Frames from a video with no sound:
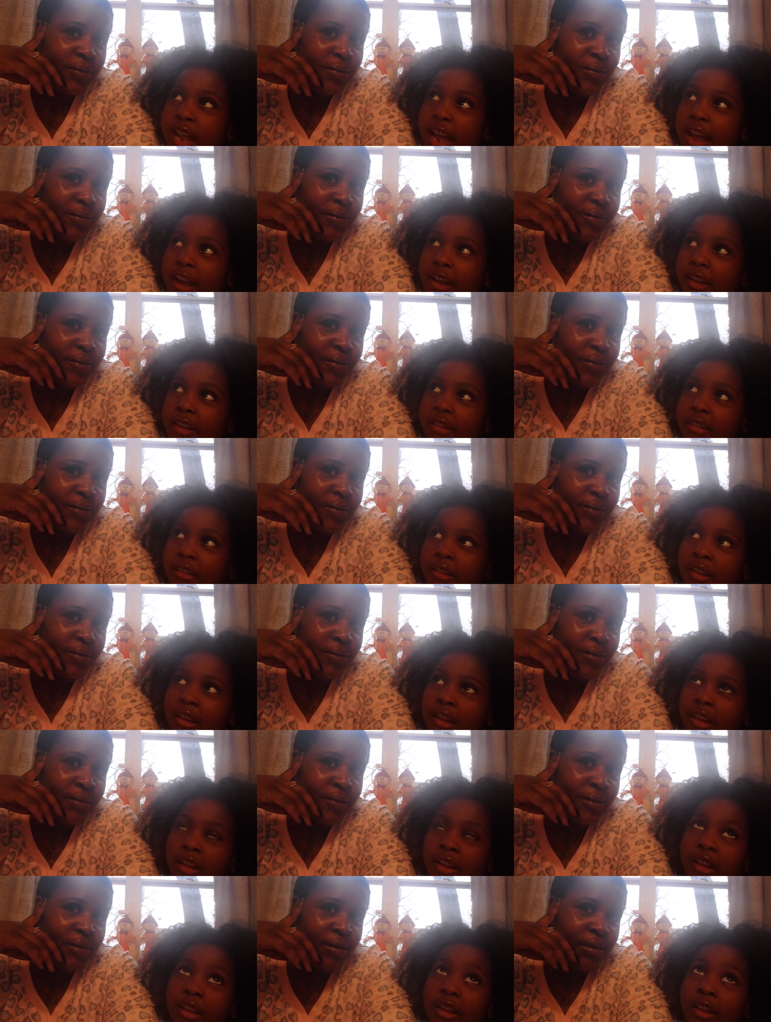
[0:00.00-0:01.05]
Speaker 1: that
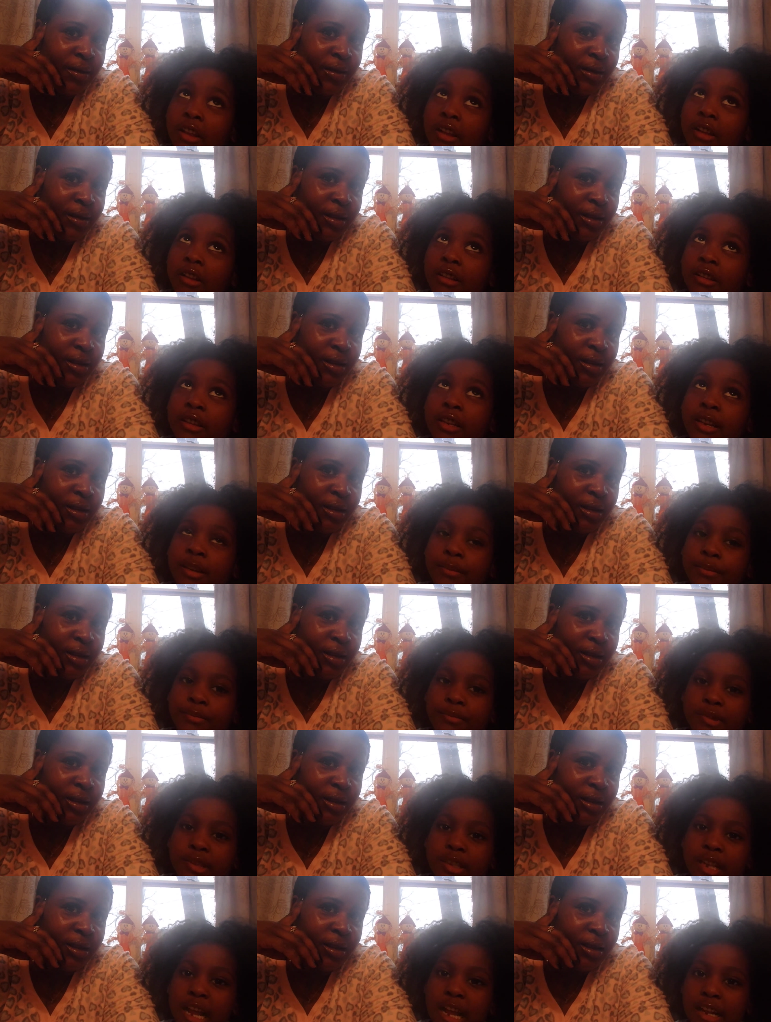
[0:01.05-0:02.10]
keep
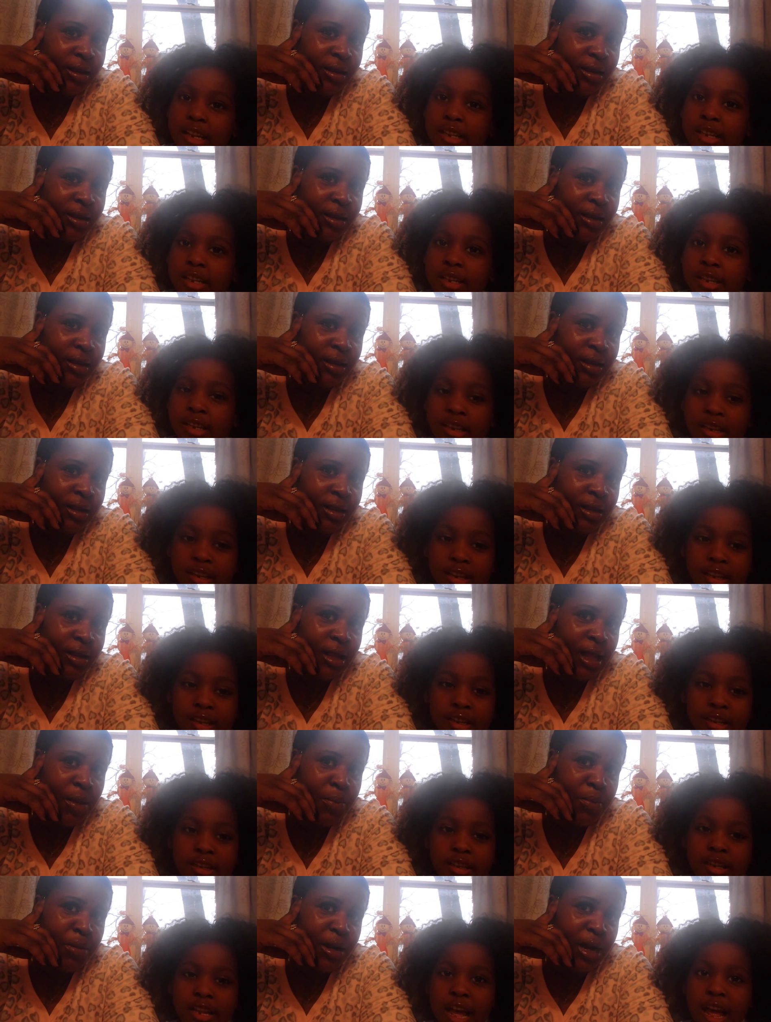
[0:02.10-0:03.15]
that
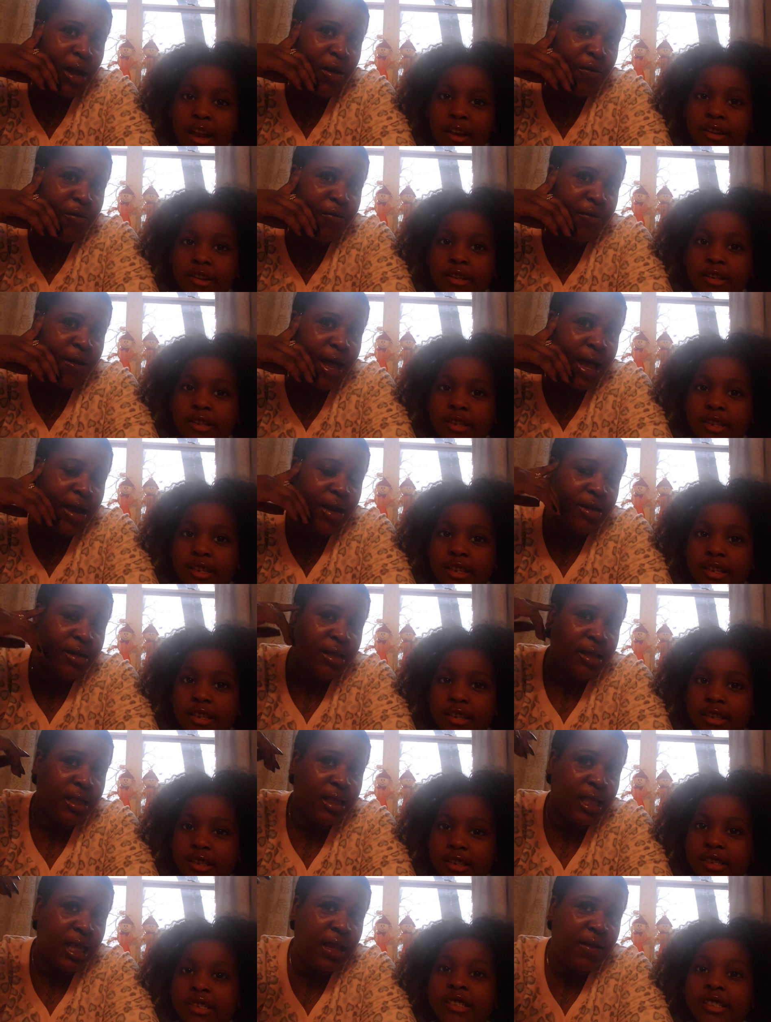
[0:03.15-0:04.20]
that put out
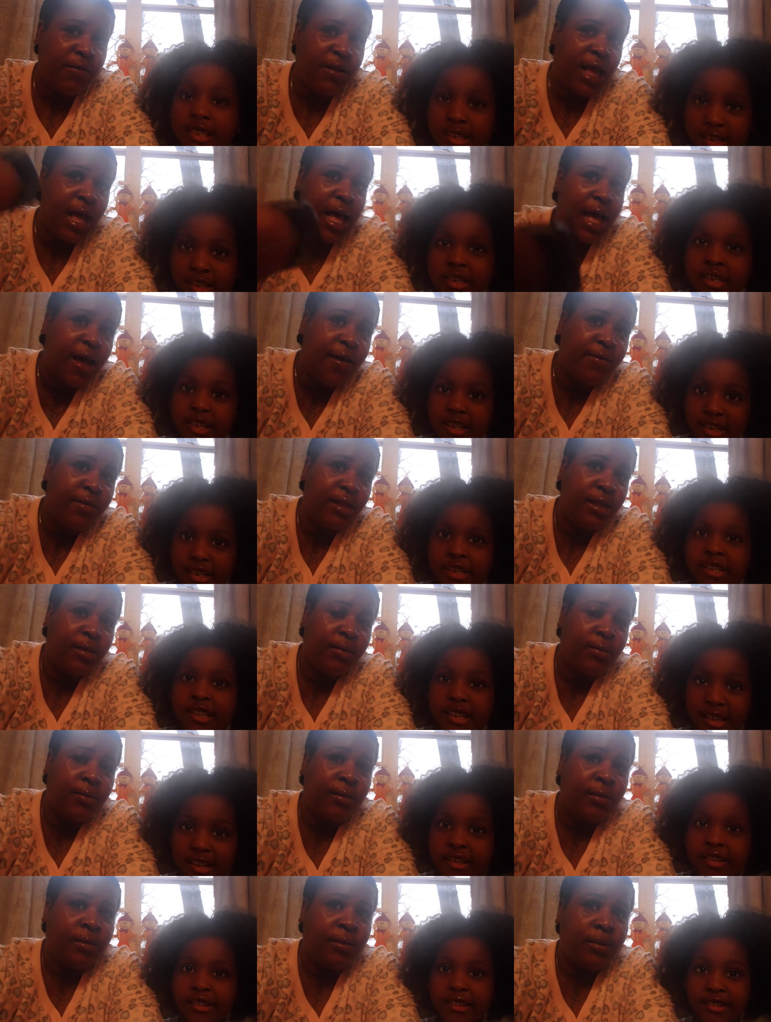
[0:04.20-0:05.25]
fires and save lives.
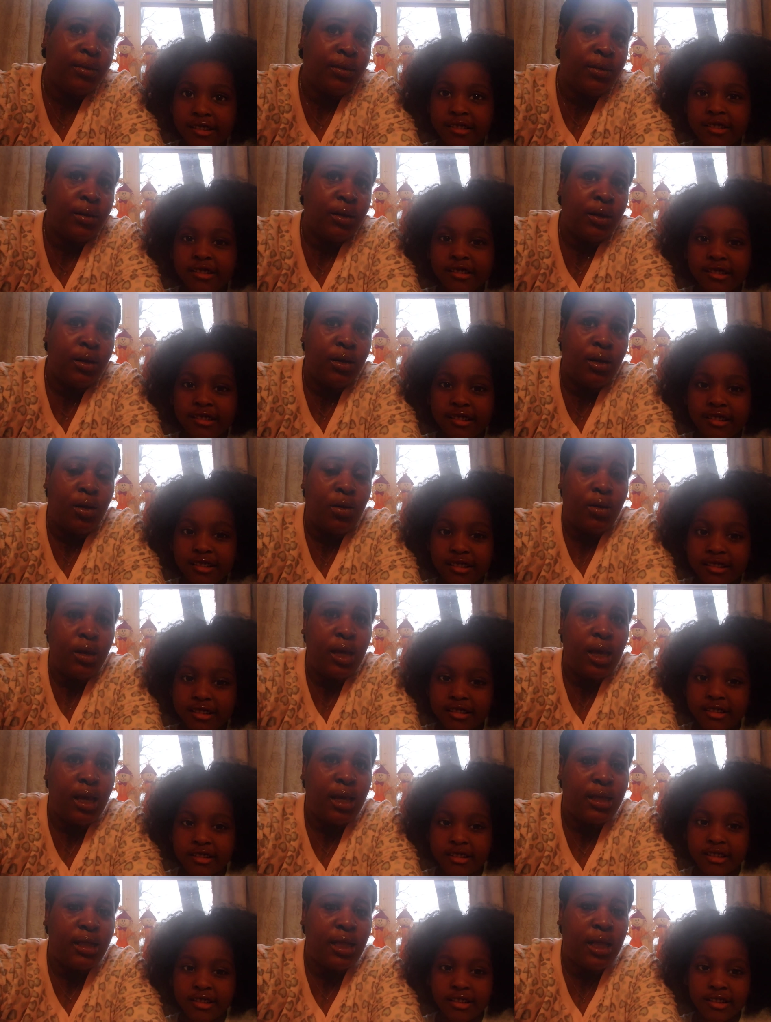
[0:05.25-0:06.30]

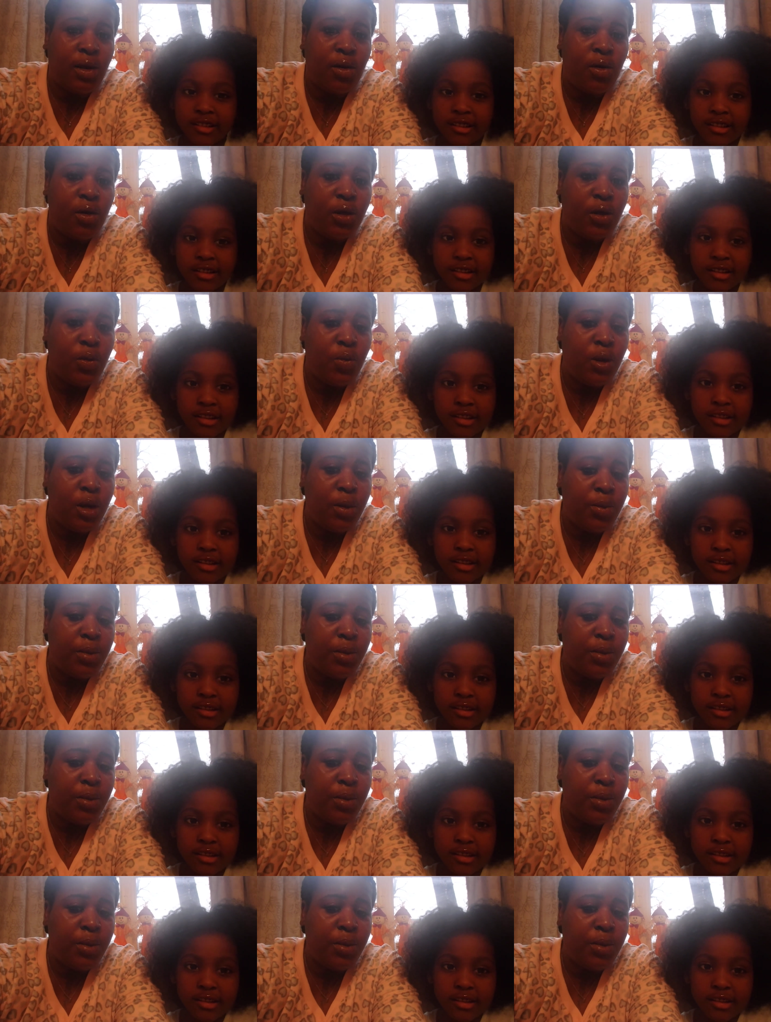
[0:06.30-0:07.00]
Okay, is that all you want to